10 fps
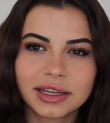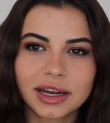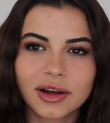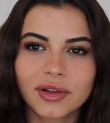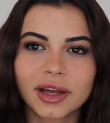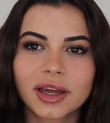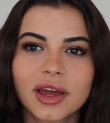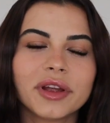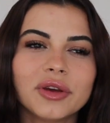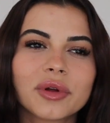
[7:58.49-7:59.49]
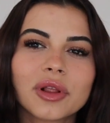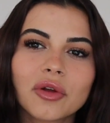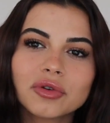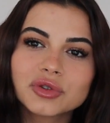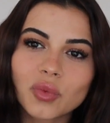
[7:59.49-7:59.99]
you know, like when you
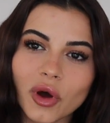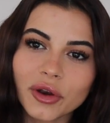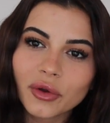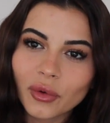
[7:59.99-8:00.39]
close one